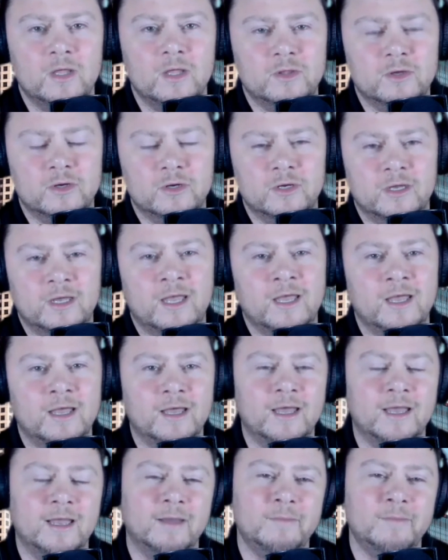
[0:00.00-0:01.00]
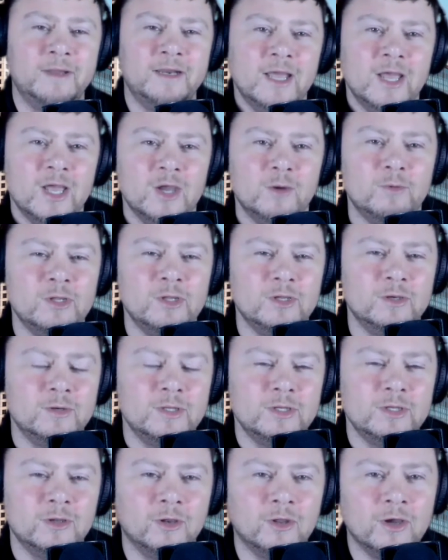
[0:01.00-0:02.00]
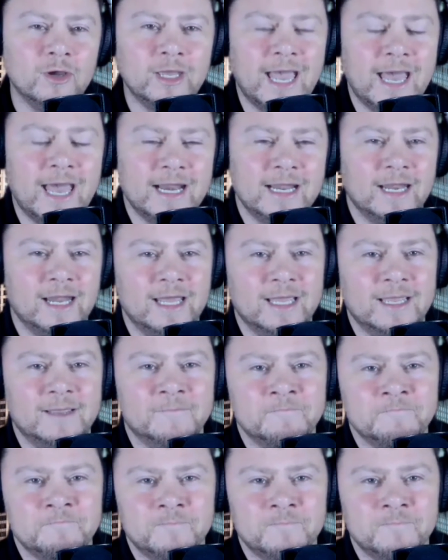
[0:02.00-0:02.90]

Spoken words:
there. I mean, when you look at it, like